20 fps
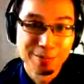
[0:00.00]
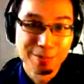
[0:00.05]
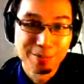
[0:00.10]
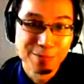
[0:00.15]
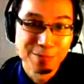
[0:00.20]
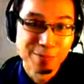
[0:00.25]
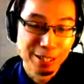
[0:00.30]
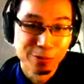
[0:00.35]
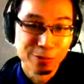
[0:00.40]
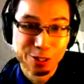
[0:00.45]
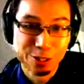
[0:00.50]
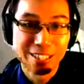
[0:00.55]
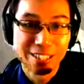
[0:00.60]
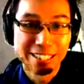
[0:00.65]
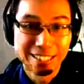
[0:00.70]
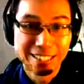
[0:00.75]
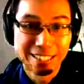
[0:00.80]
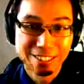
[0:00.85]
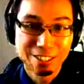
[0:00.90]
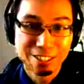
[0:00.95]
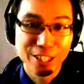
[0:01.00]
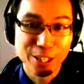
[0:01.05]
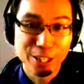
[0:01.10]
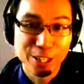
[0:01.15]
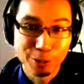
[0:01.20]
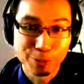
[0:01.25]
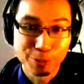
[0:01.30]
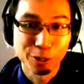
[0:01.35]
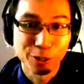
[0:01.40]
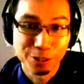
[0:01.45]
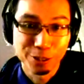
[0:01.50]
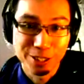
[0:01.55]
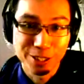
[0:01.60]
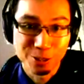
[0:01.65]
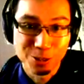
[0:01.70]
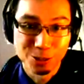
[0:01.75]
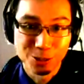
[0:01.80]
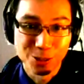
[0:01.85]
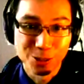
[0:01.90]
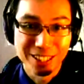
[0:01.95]
my university, and gender politics
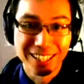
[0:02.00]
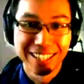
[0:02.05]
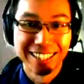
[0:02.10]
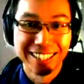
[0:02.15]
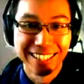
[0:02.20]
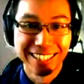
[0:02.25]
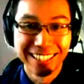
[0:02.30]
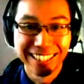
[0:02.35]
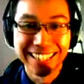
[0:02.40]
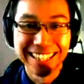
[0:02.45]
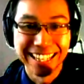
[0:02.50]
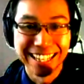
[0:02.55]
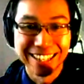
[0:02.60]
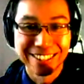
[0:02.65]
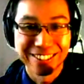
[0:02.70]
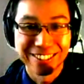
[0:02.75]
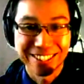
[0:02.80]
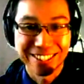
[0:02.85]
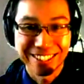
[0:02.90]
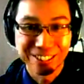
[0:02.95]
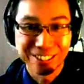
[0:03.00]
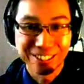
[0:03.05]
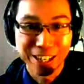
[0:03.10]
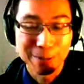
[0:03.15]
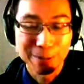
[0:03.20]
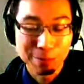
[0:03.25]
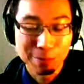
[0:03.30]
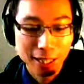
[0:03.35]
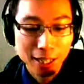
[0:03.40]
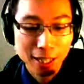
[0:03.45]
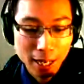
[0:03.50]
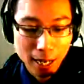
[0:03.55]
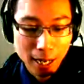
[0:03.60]
is always uh, an interesting topic.